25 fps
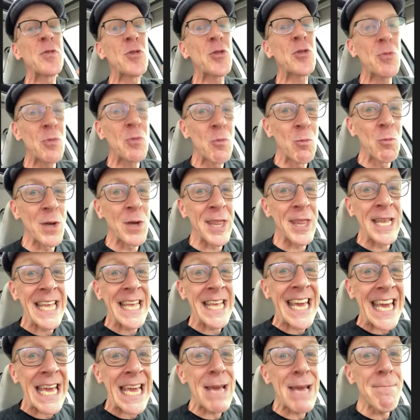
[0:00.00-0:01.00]
with an
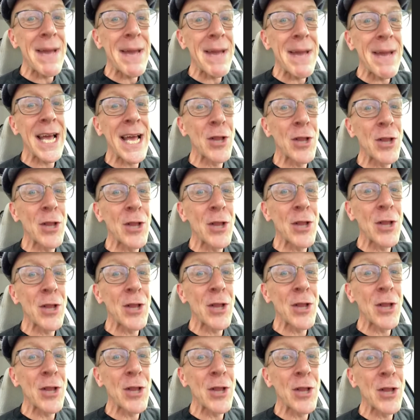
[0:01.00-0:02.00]
email newsletter
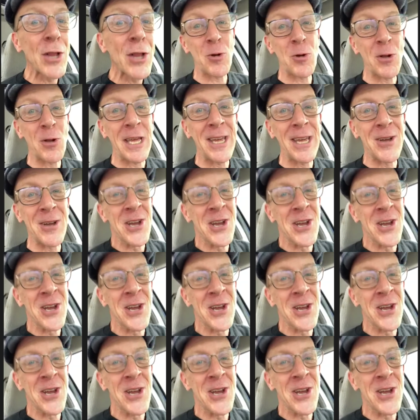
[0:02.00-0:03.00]
30
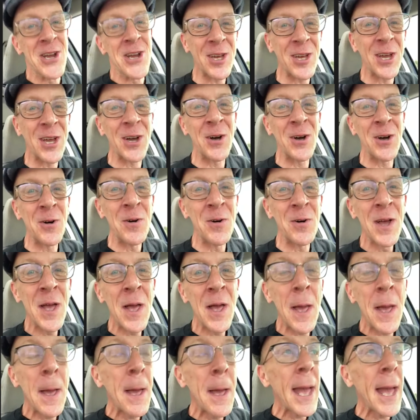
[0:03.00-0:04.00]
years ago.
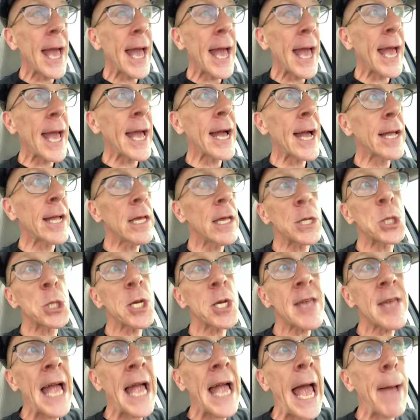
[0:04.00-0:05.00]
And it just
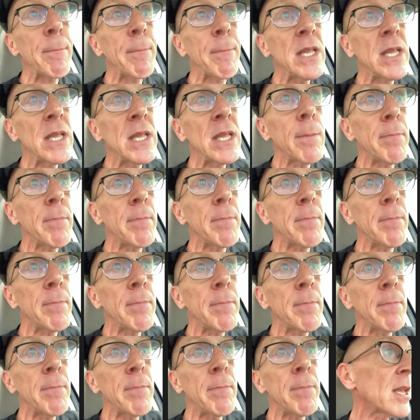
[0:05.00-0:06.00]
happened to be that
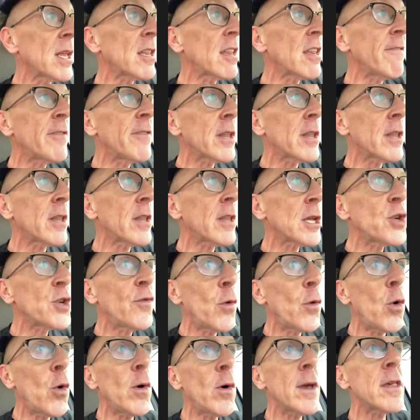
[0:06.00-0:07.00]
people at the Village
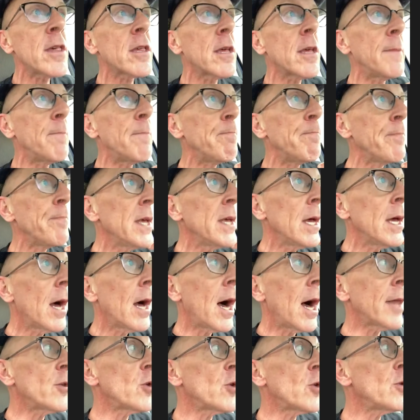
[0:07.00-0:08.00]
Voice and
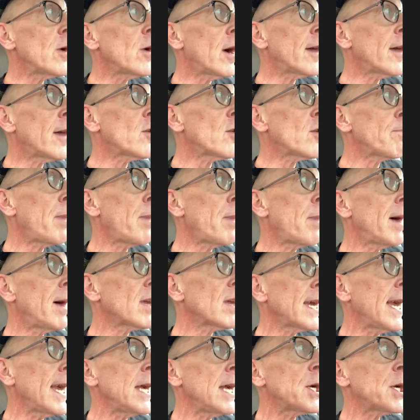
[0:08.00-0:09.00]
other
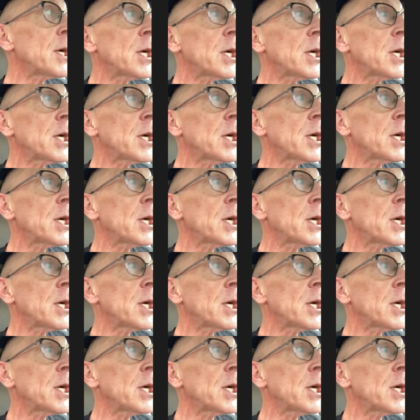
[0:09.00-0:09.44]
publications